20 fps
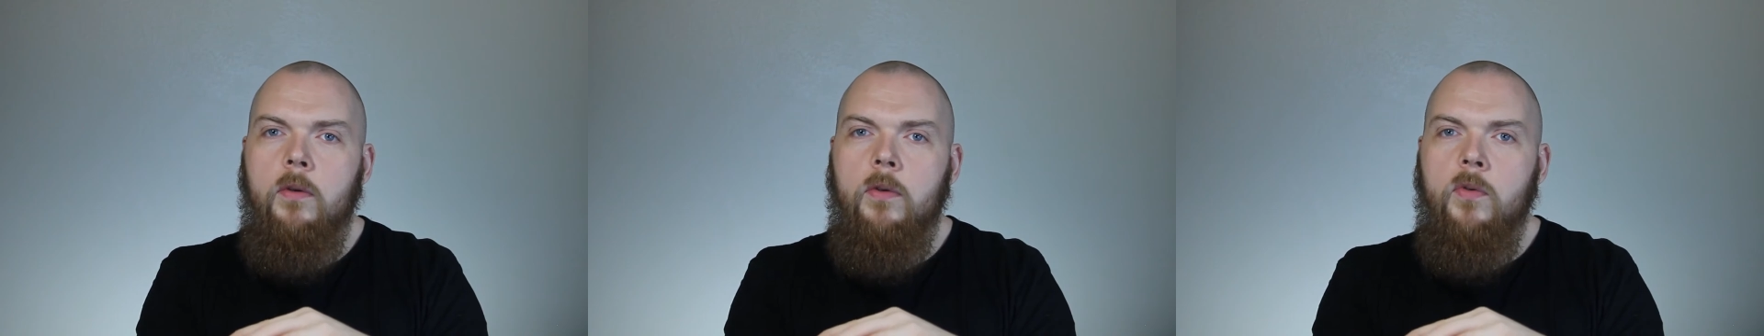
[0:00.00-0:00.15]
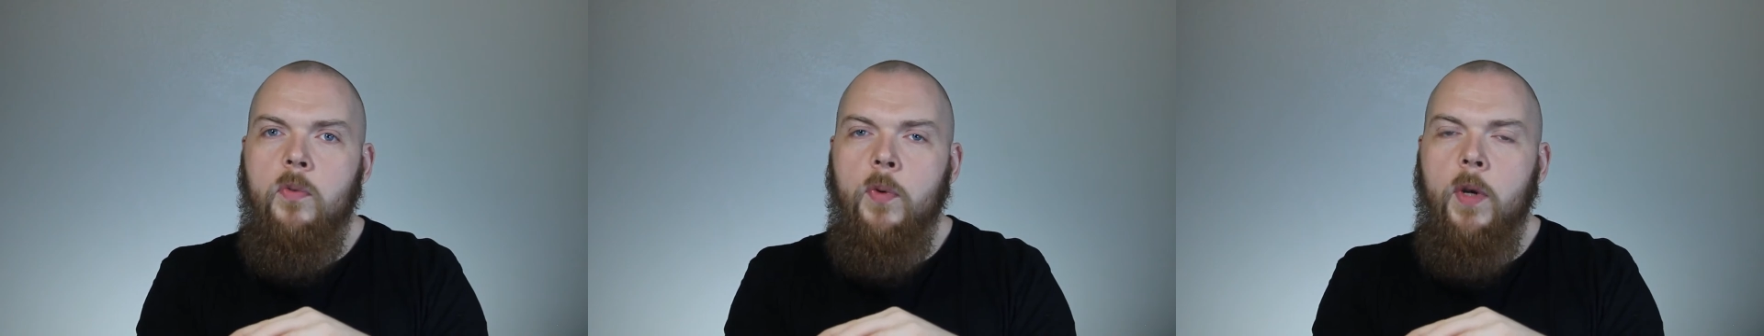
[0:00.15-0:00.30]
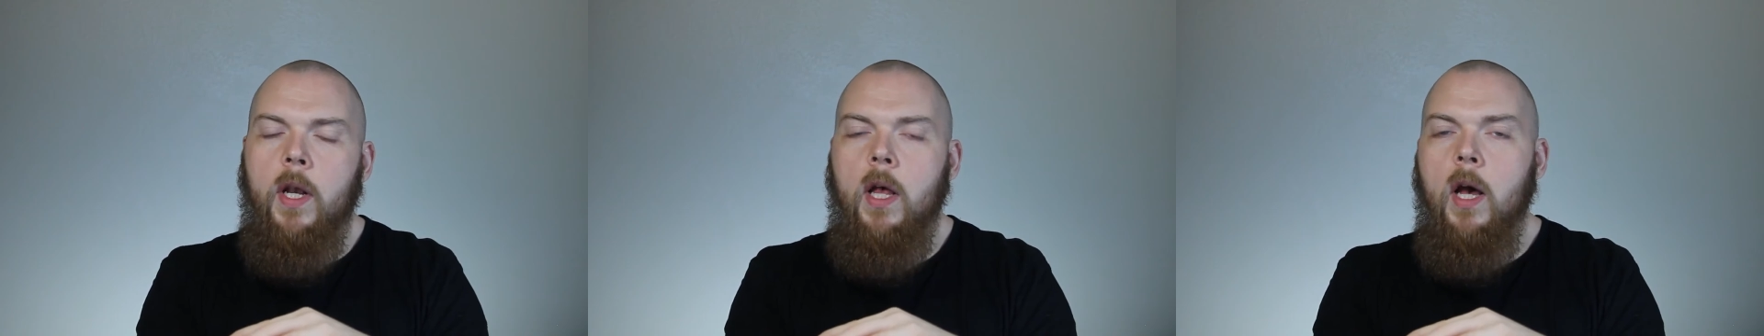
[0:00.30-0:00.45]

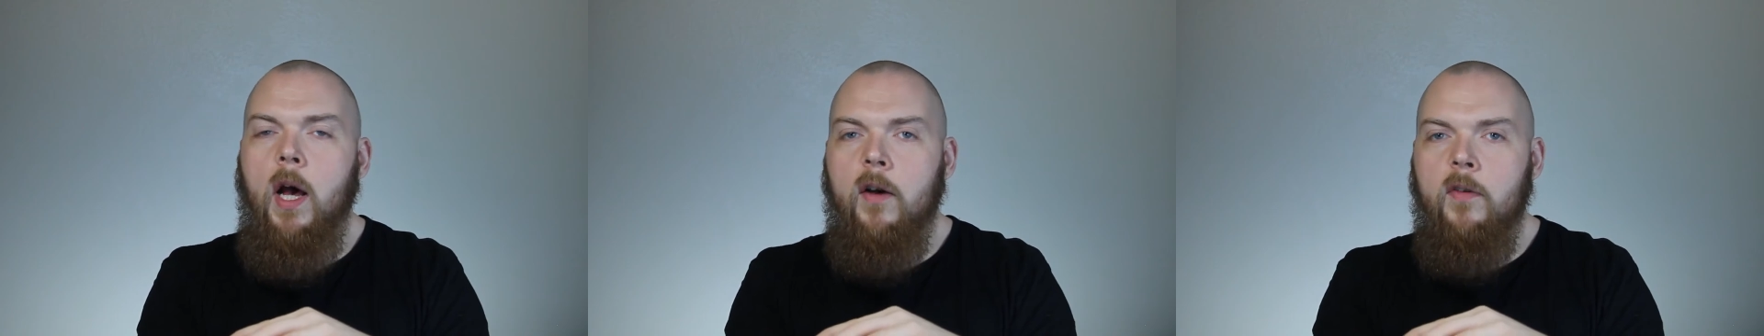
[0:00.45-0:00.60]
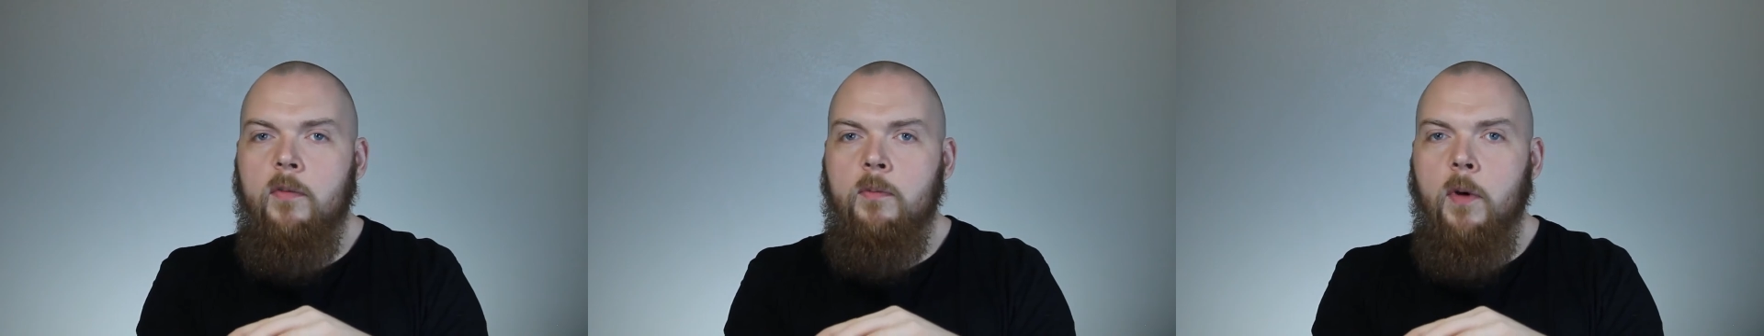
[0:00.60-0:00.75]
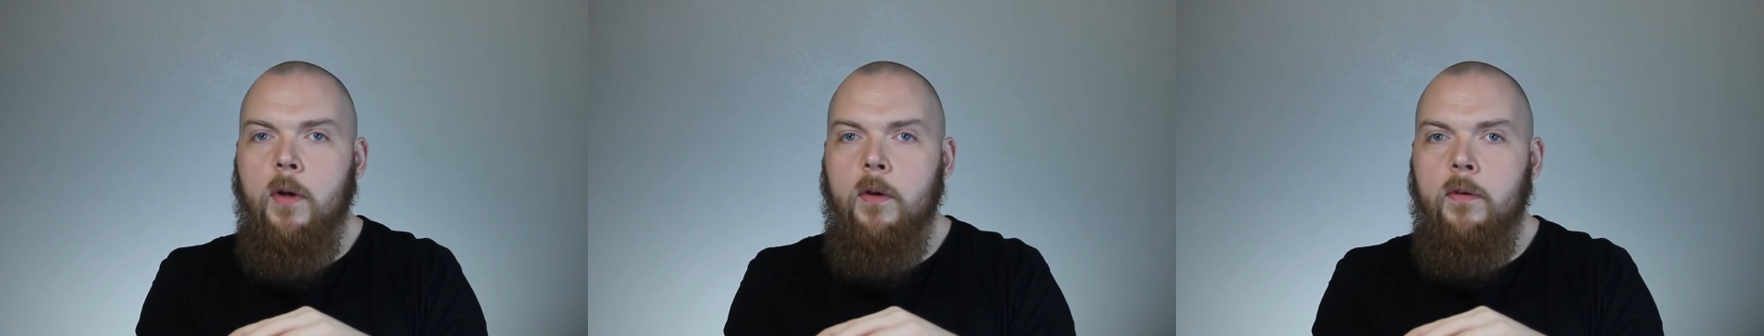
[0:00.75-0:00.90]

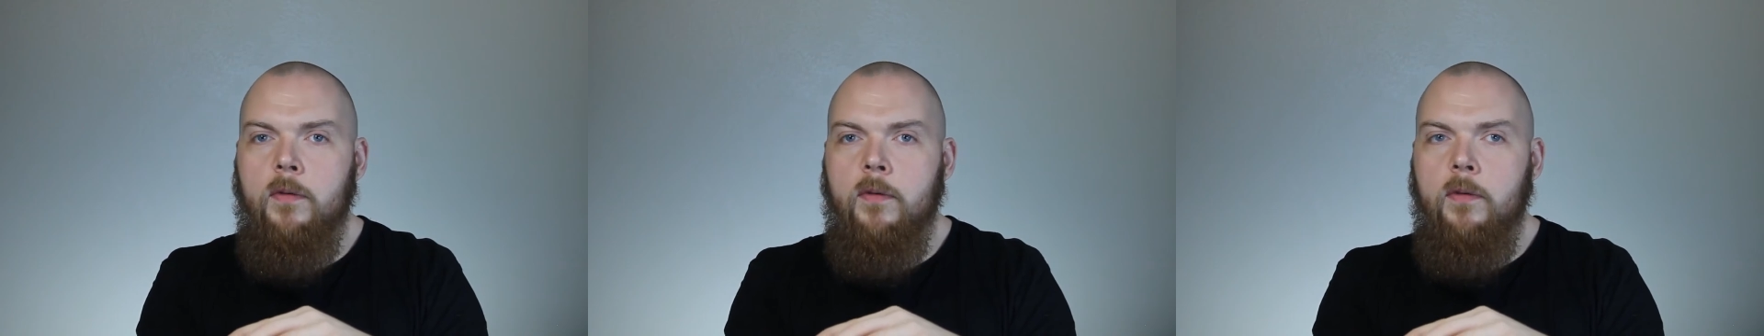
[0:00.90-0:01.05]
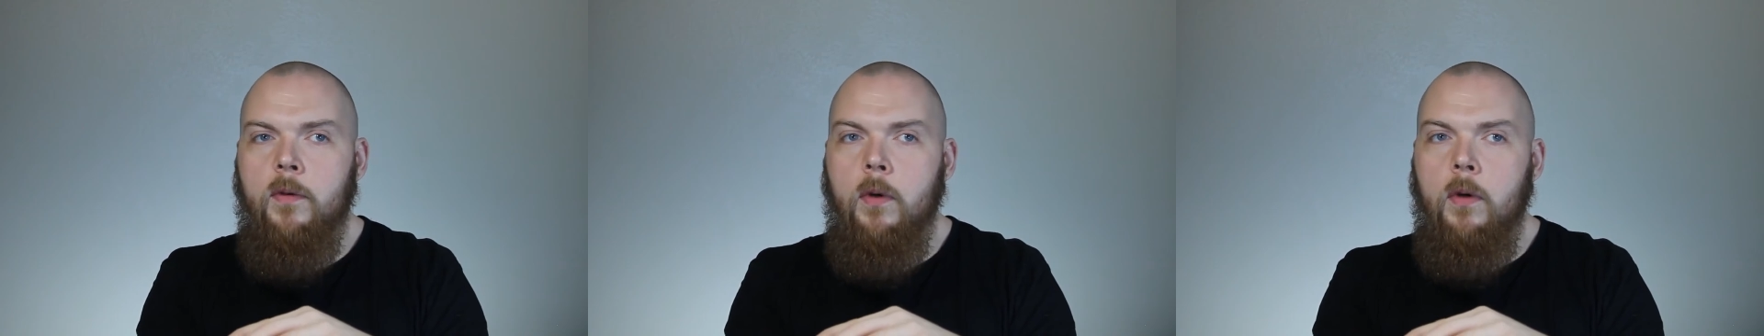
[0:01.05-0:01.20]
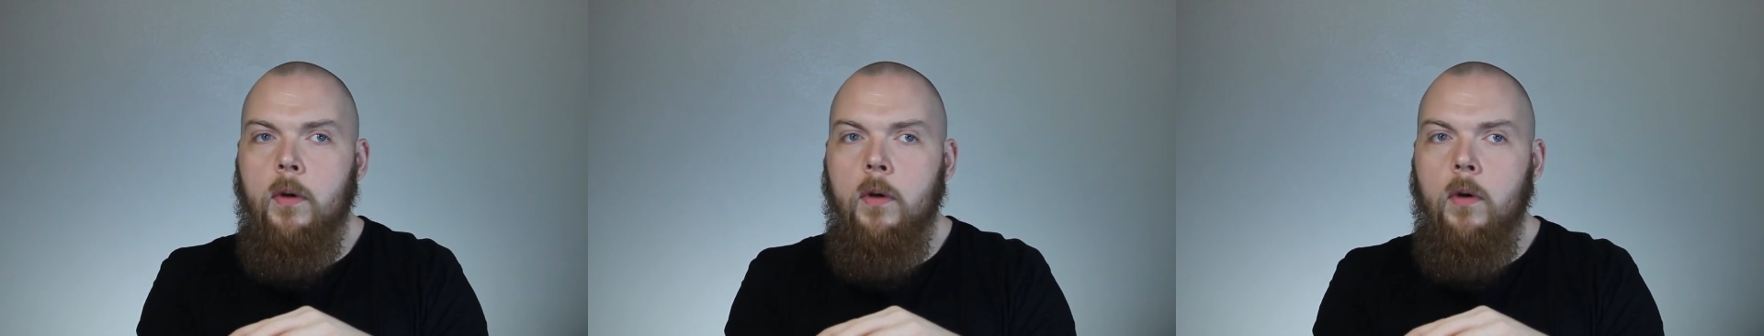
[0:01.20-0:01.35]
3.5
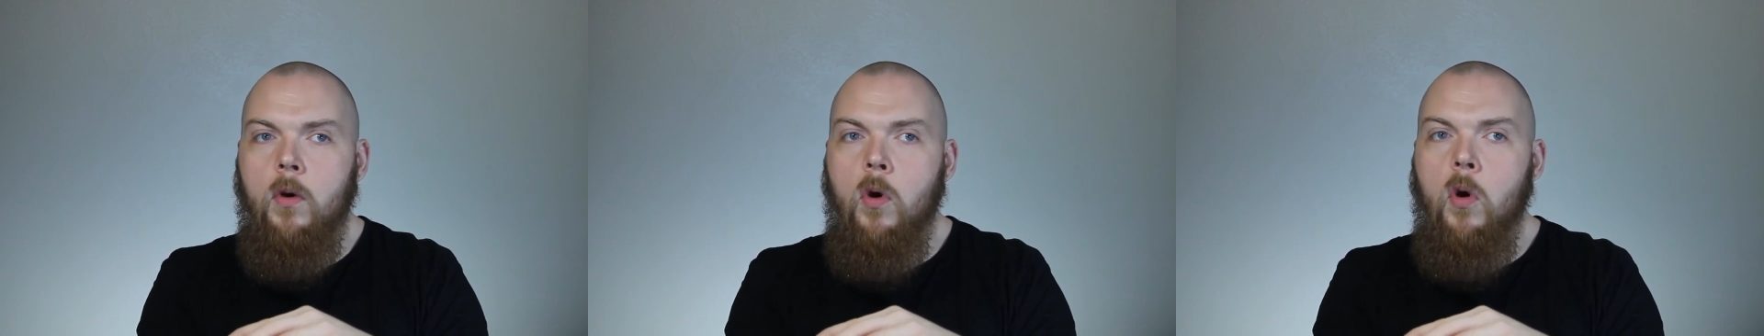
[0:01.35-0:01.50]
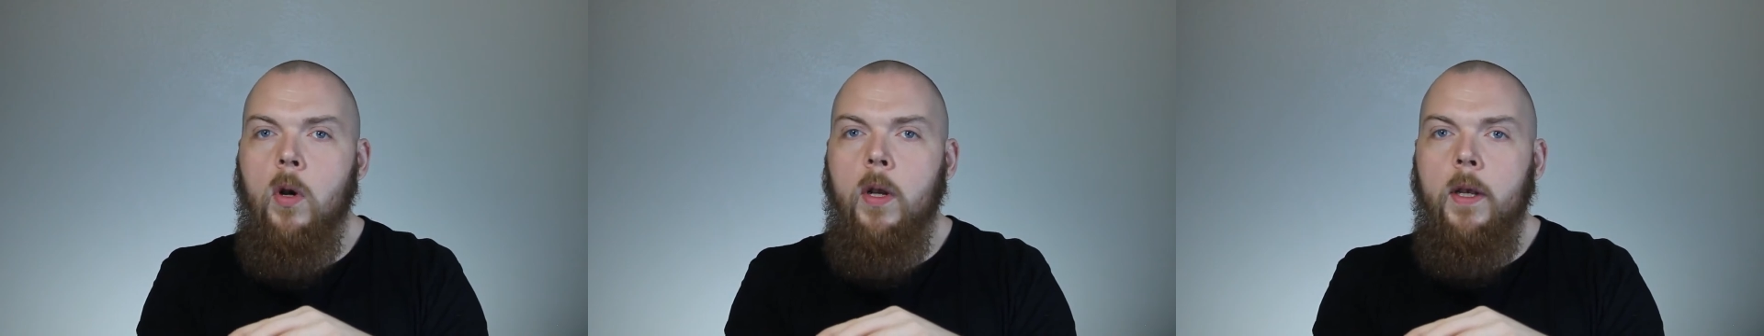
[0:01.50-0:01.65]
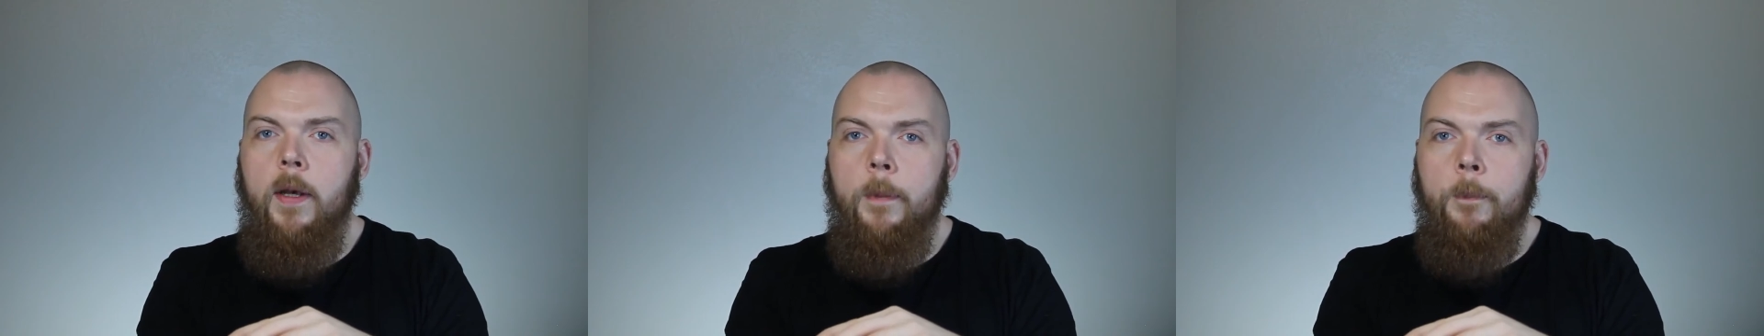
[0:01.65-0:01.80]
months
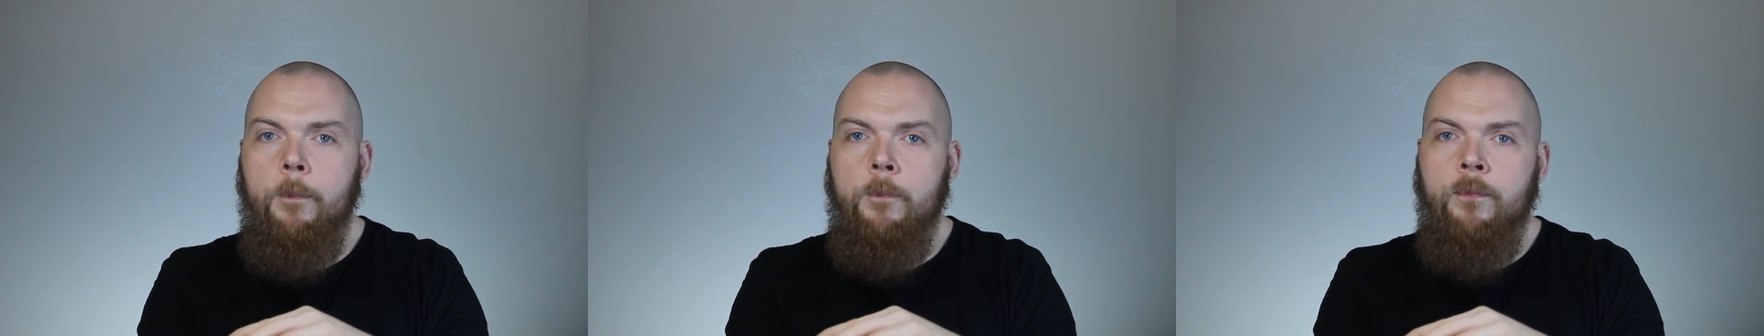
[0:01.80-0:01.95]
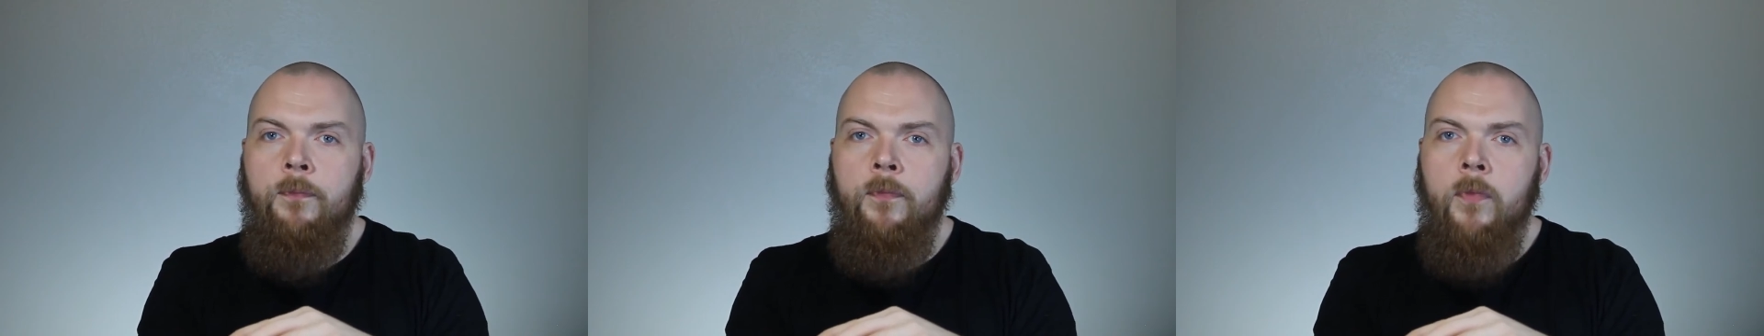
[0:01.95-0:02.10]
earlier.